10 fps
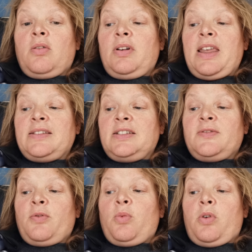Unless
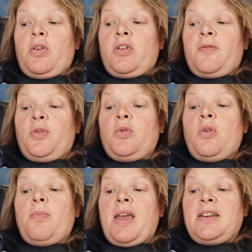it's for work, food
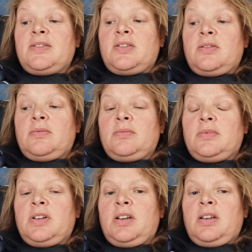or medicine,
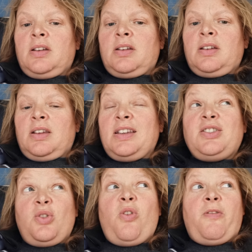
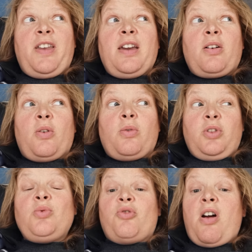it's your vehicle
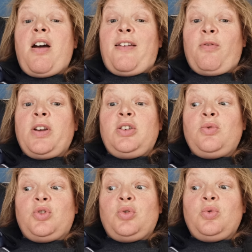you drive when
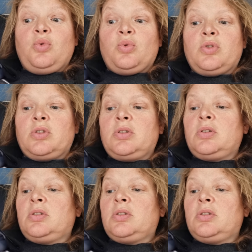you choose.